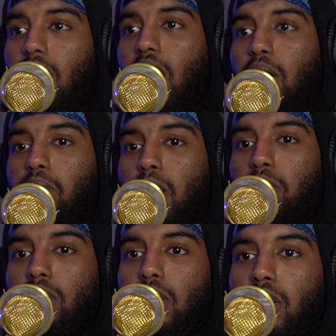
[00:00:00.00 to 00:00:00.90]
Like
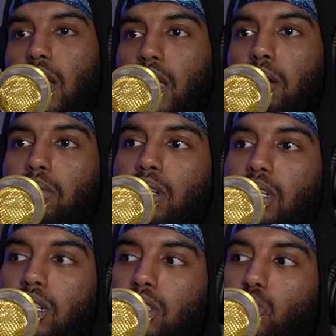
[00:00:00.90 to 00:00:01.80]
I'm
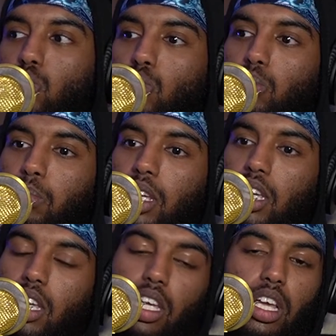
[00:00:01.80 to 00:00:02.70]
learning to
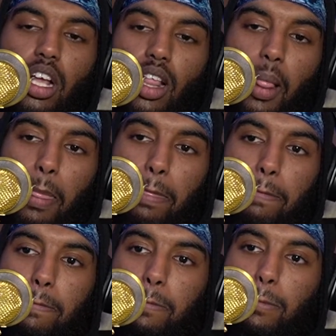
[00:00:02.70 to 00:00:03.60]
be
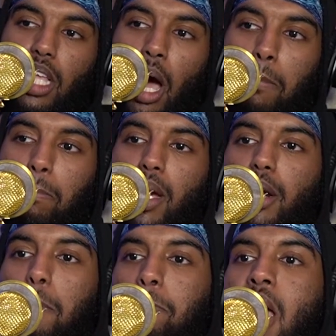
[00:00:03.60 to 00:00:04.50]
a
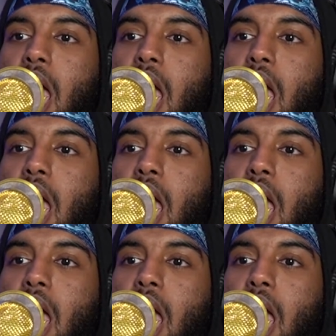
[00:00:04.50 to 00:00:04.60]
better